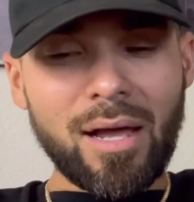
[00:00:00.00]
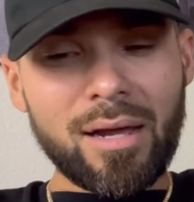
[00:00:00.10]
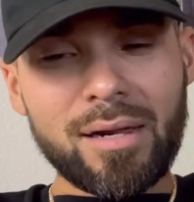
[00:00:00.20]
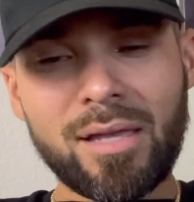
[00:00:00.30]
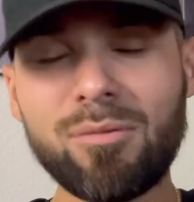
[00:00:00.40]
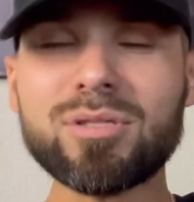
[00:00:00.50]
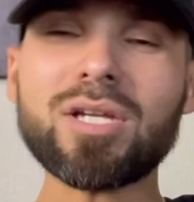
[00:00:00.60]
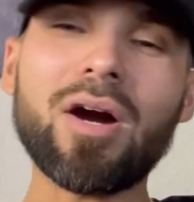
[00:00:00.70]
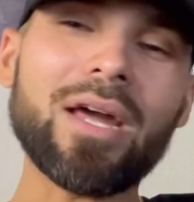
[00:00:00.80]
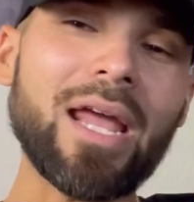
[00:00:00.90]
He was
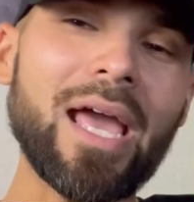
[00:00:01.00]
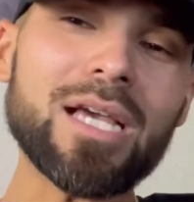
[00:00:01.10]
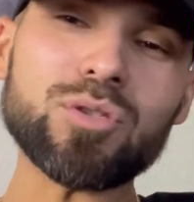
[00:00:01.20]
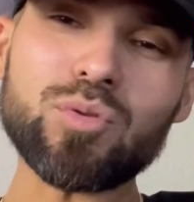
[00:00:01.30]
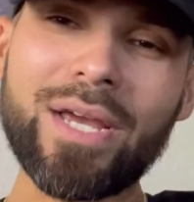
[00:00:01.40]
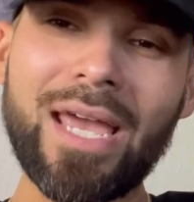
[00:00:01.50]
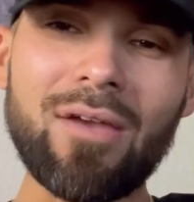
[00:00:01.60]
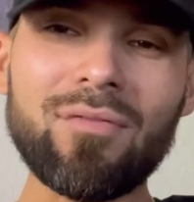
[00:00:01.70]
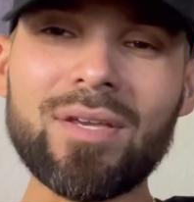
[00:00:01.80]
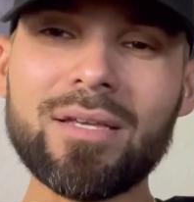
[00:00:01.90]
talking extra
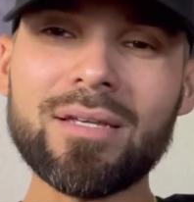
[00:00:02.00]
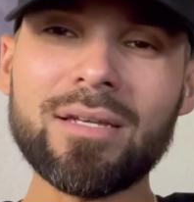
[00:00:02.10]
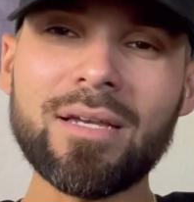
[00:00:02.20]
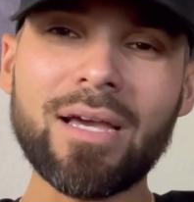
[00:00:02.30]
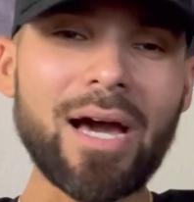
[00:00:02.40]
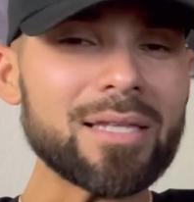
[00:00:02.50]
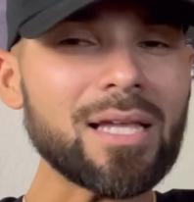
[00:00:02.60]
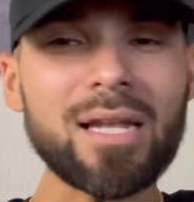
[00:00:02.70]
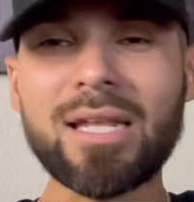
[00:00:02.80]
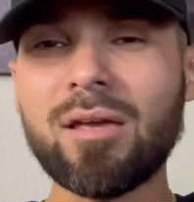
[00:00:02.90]
heavy. I
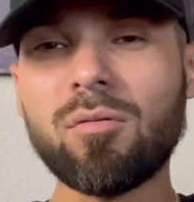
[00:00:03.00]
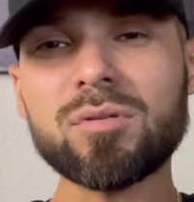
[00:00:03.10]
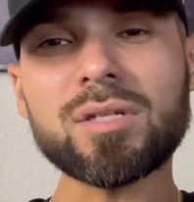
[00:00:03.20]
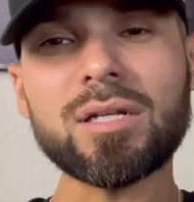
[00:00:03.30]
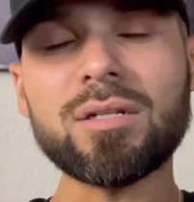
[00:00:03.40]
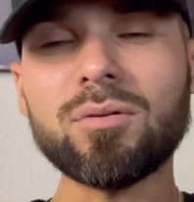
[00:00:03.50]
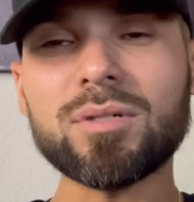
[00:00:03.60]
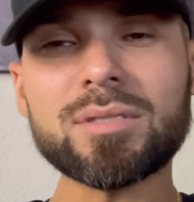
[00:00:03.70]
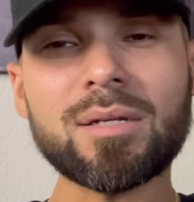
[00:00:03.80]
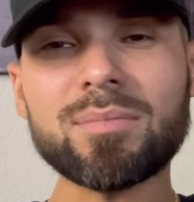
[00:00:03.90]
thought Leon was going to do
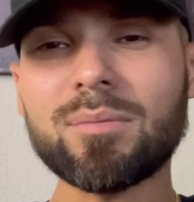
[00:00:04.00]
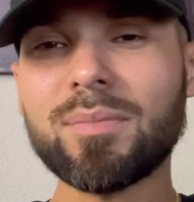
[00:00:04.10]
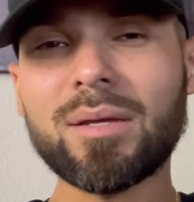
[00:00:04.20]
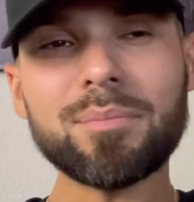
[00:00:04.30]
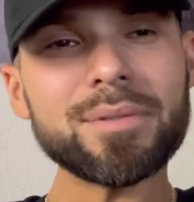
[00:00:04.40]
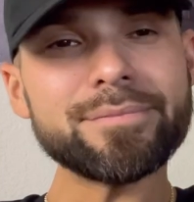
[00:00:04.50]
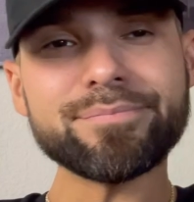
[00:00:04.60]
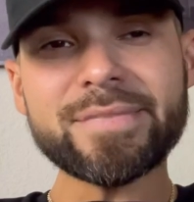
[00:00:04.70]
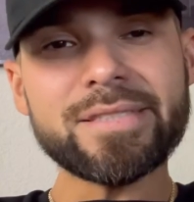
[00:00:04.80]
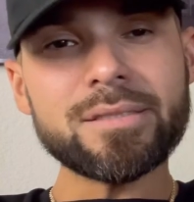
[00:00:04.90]
or something, man,
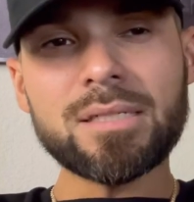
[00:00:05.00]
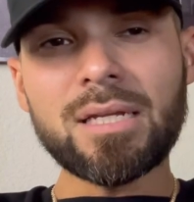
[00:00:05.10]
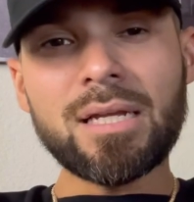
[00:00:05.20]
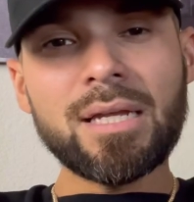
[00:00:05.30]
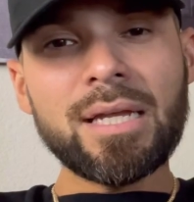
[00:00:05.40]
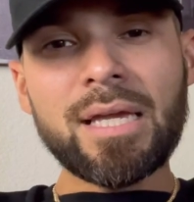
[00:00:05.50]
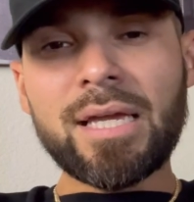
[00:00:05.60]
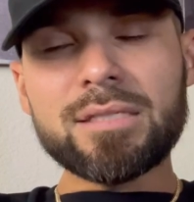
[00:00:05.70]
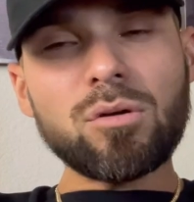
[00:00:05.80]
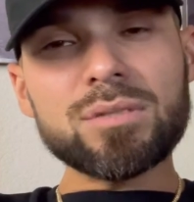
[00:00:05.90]
but
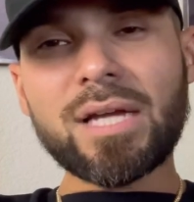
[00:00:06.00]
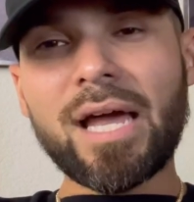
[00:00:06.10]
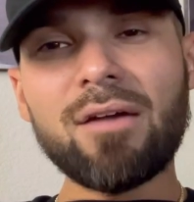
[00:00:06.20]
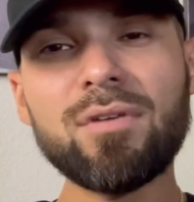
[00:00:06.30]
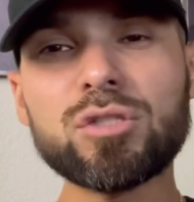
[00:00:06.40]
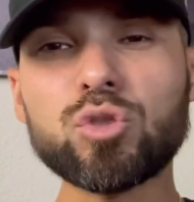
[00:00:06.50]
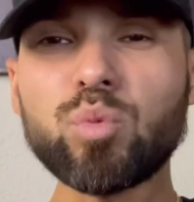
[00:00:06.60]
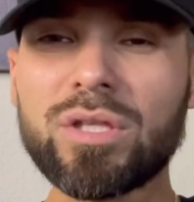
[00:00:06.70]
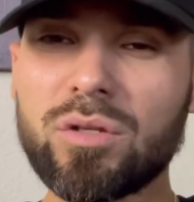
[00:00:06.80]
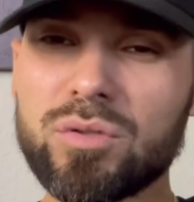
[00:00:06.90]
he's always going to have issues
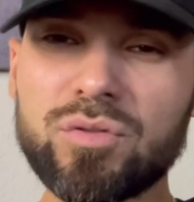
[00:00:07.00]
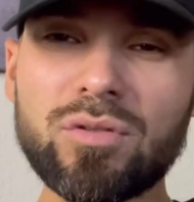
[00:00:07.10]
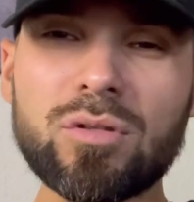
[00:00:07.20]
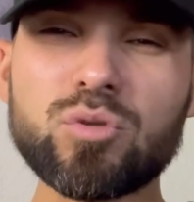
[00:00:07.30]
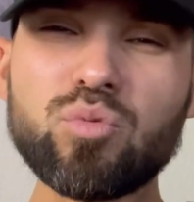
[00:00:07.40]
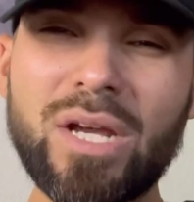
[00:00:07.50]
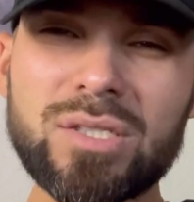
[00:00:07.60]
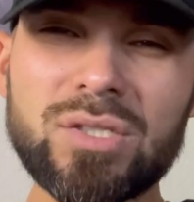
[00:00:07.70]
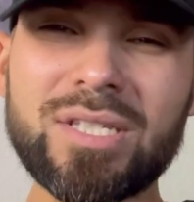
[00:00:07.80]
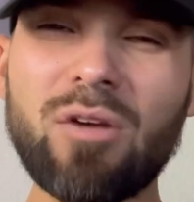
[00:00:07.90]
with those
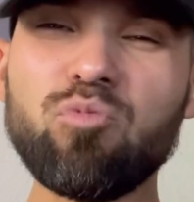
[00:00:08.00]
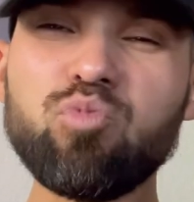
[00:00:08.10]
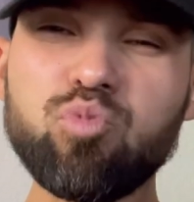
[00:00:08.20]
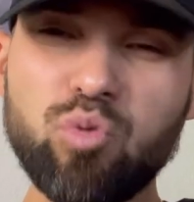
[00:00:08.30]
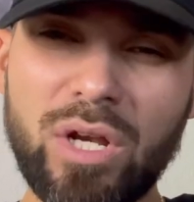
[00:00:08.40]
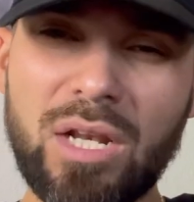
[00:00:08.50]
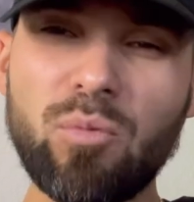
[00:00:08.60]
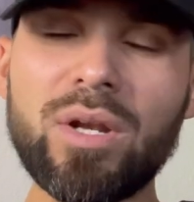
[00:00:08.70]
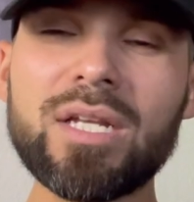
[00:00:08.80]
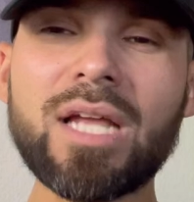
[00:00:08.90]
wrestlers that really,
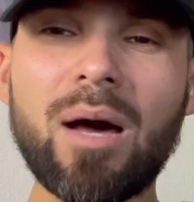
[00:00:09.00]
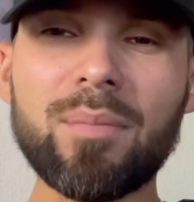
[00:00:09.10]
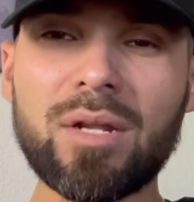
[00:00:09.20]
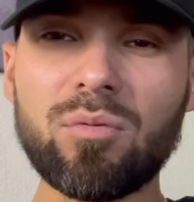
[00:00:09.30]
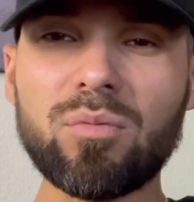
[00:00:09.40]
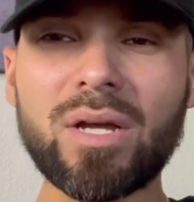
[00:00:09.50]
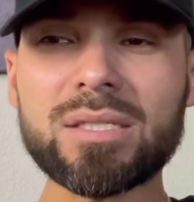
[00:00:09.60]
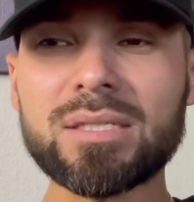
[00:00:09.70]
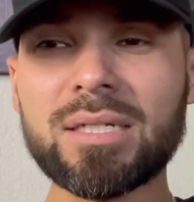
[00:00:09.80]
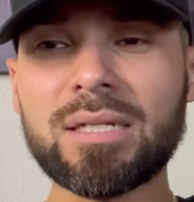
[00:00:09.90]
really dominate with
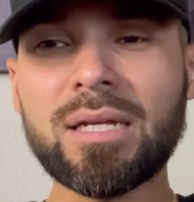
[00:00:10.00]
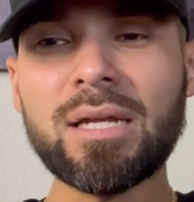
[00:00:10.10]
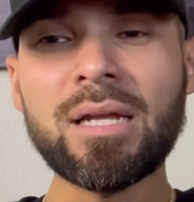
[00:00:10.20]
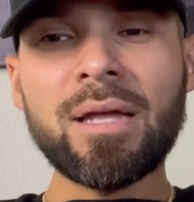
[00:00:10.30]
wrestling.